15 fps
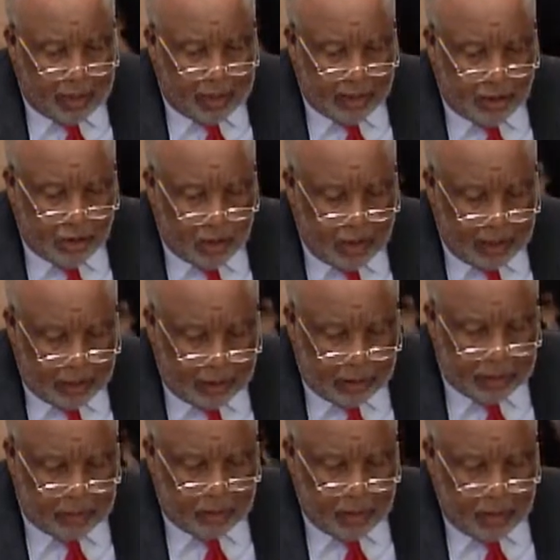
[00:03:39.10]

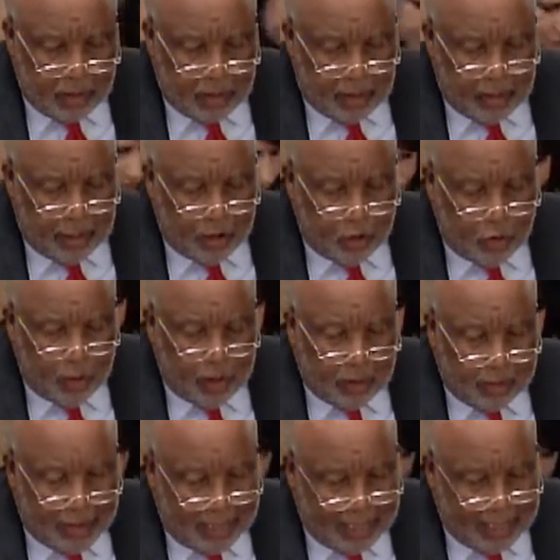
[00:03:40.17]
legislation that you in
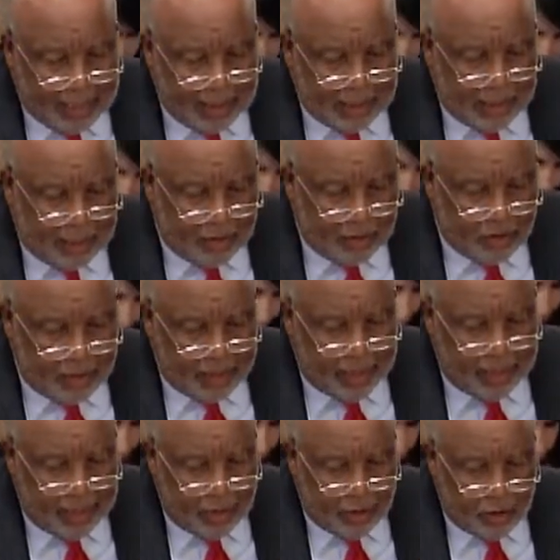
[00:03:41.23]
the past have
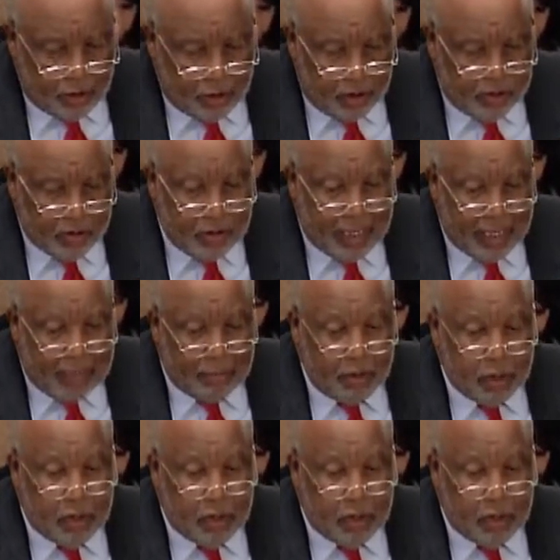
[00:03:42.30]
said deserves timely